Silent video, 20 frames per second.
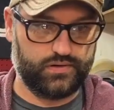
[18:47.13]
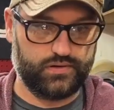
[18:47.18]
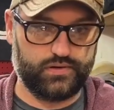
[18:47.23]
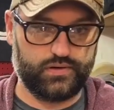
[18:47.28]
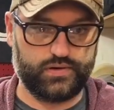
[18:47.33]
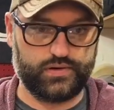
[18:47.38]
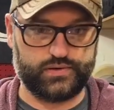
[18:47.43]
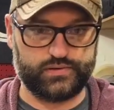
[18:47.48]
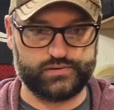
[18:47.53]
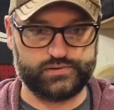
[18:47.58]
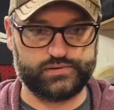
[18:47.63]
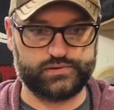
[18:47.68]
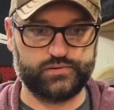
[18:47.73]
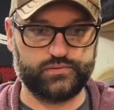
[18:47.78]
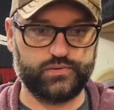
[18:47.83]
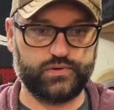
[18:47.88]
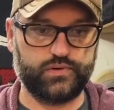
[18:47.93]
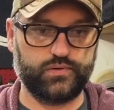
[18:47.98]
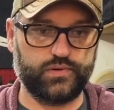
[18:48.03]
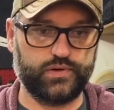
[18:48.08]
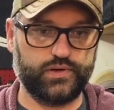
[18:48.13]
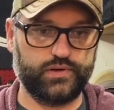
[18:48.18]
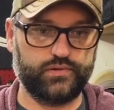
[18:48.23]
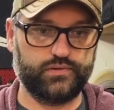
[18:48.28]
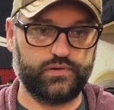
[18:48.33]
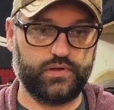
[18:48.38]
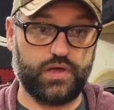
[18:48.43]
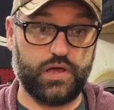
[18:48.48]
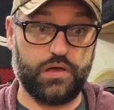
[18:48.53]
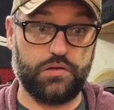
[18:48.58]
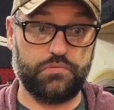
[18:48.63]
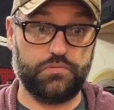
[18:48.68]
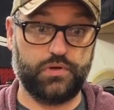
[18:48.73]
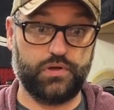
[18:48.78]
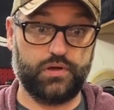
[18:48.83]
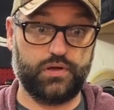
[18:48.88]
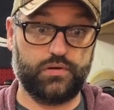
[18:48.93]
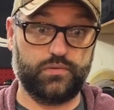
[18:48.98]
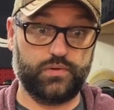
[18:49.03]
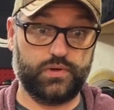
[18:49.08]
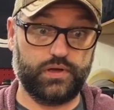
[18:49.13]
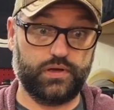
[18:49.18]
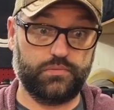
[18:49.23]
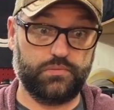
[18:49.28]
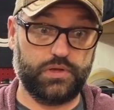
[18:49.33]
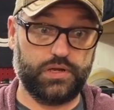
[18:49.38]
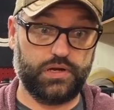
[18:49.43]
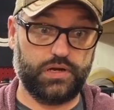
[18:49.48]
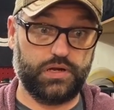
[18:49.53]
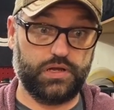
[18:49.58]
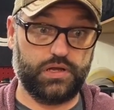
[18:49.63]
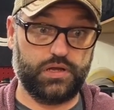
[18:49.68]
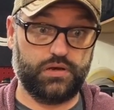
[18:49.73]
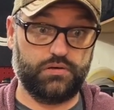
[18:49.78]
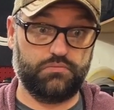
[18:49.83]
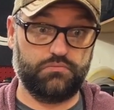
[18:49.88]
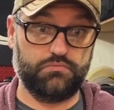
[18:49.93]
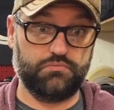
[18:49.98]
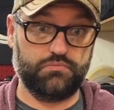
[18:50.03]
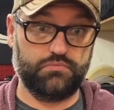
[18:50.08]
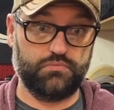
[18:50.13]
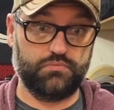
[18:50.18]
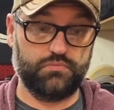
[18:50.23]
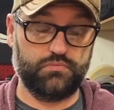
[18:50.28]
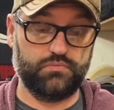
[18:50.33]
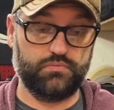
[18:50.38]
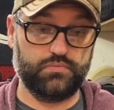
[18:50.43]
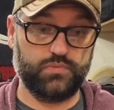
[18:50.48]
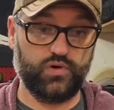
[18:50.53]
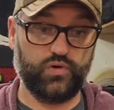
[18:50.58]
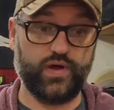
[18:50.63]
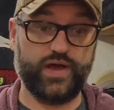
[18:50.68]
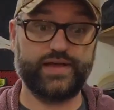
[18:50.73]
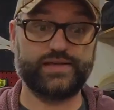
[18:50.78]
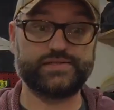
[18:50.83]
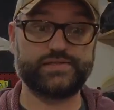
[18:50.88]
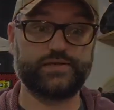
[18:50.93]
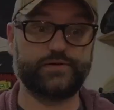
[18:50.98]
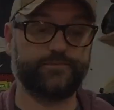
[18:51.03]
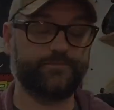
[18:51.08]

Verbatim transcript: All right, still recording. we're like a minute in. Crazy.